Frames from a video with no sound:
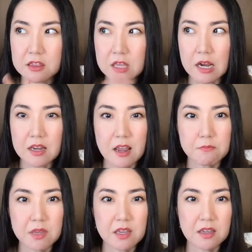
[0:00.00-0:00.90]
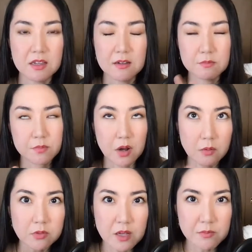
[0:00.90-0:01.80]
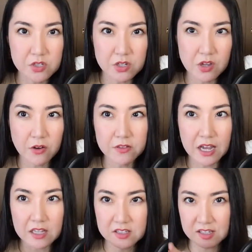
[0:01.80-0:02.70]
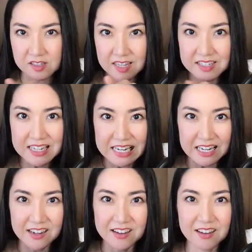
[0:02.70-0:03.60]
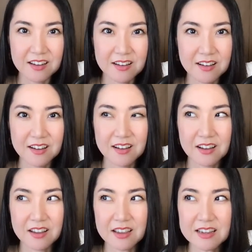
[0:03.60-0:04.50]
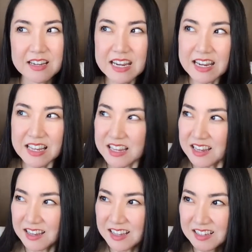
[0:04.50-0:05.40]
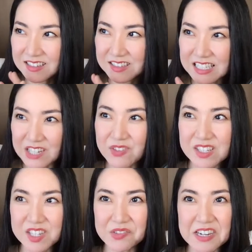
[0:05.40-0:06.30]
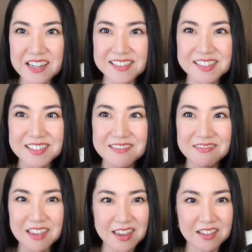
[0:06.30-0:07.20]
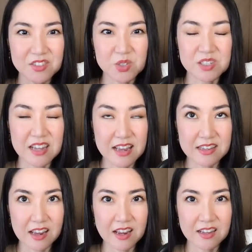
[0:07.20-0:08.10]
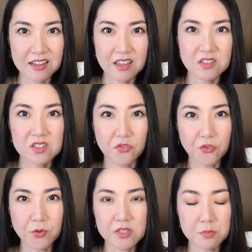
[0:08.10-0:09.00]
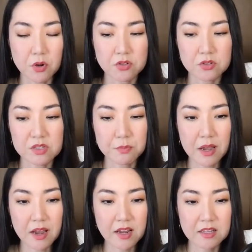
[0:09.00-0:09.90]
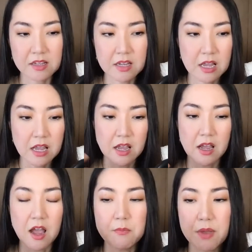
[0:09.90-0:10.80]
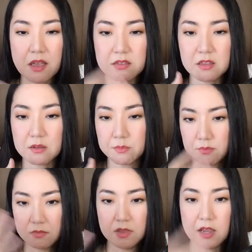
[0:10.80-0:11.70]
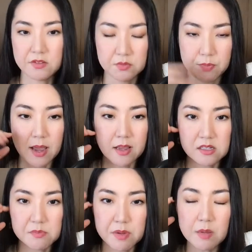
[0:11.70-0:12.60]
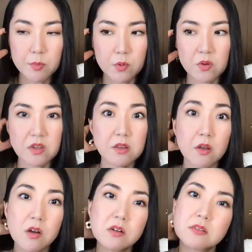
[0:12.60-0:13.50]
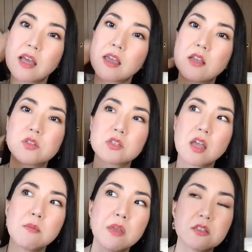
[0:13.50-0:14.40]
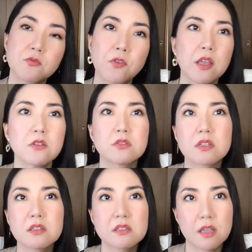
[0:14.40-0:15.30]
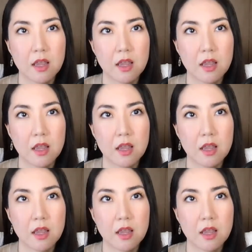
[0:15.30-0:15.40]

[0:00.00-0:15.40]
there can be problems, that's the setting. In TV series, they understand it. It's of course produced by I bet the less biased people, like entertainment field is